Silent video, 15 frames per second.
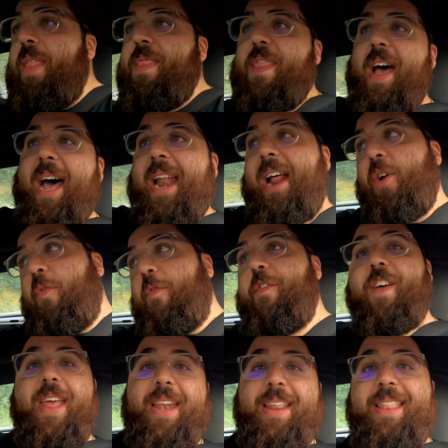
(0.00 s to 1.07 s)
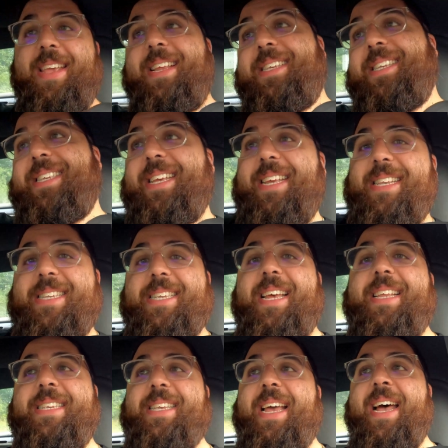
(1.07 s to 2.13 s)
with that, I don't fit into these seats
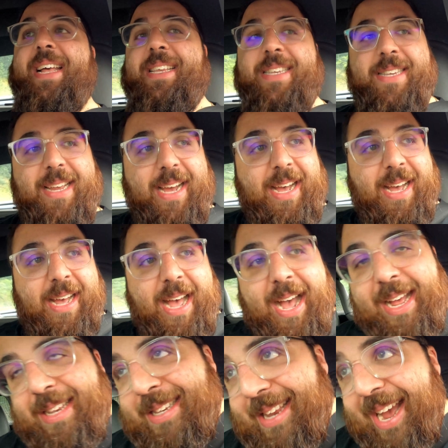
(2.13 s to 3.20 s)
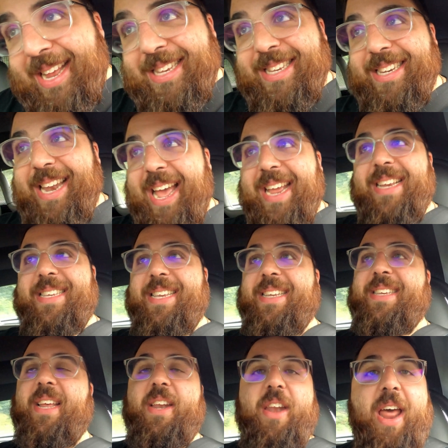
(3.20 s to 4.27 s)
as nice
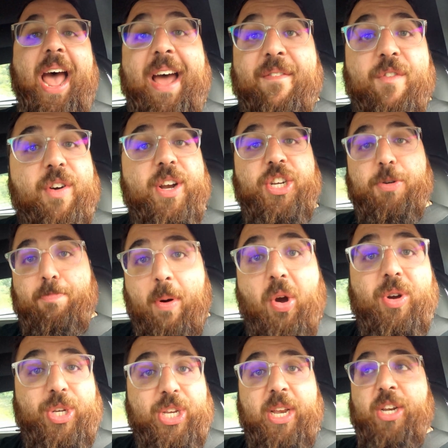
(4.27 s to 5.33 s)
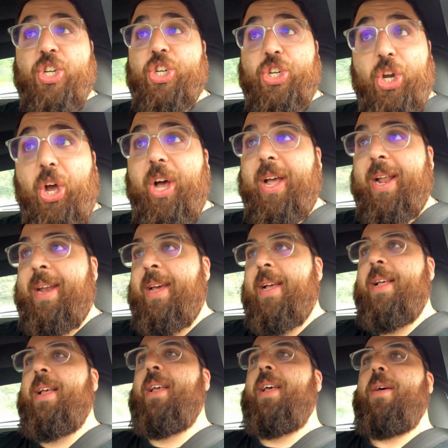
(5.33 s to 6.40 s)
as an average person
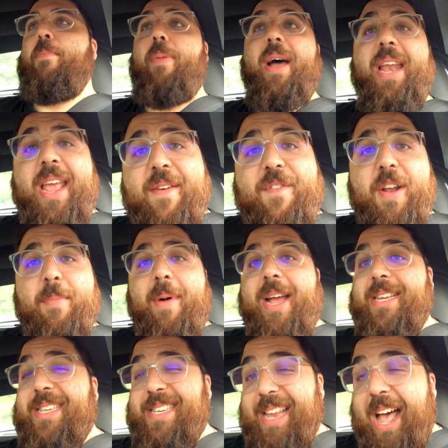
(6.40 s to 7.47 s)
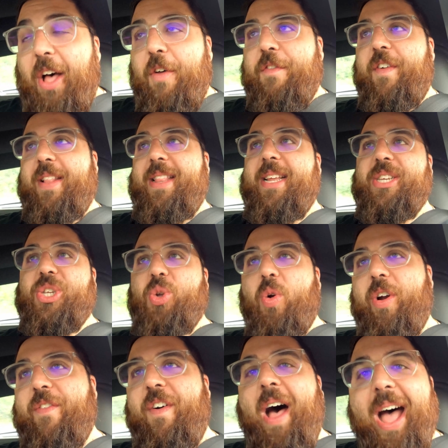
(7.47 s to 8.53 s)
should. But even myself at this
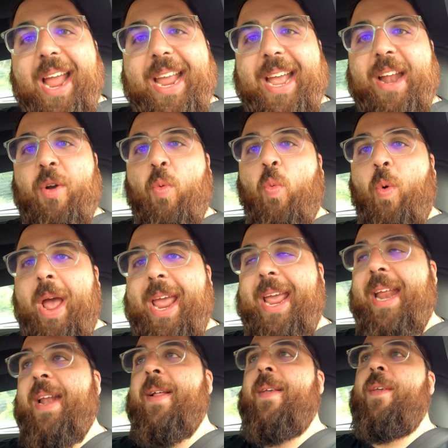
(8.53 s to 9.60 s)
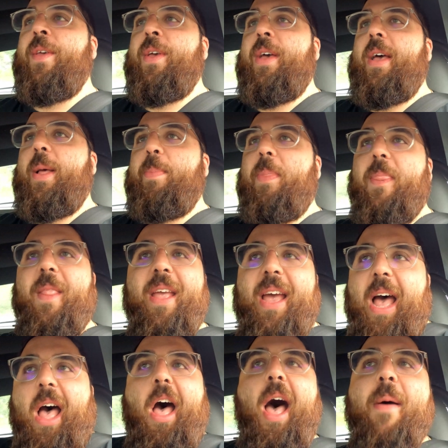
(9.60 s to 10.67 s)
sort of height and weight,
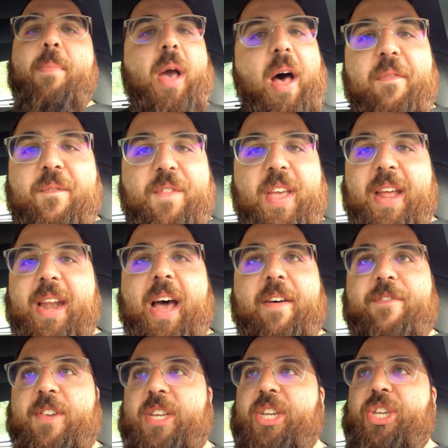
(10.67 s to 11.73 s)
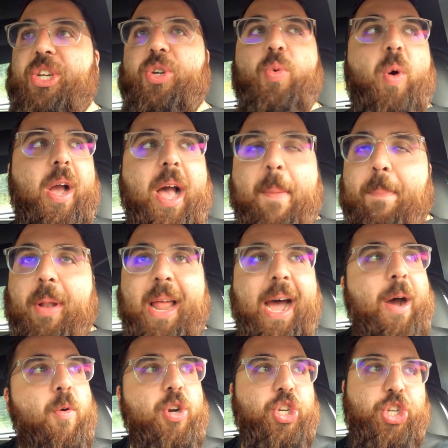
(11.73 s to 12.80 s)
I'm comfy enough to do a couple
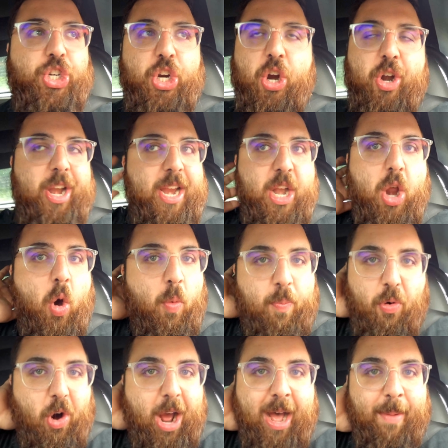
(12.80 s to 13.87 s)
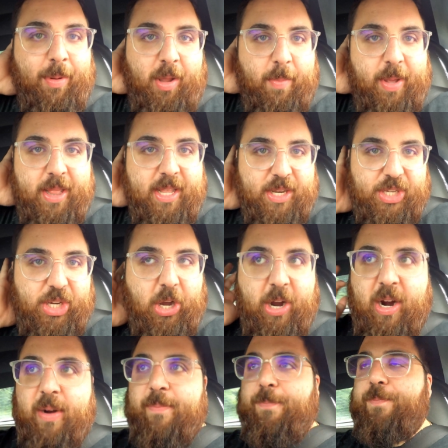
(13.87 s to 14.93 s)
hours journey, no problem in this
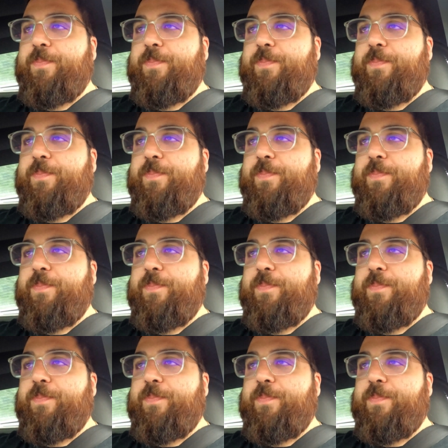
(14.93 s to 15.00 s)
car.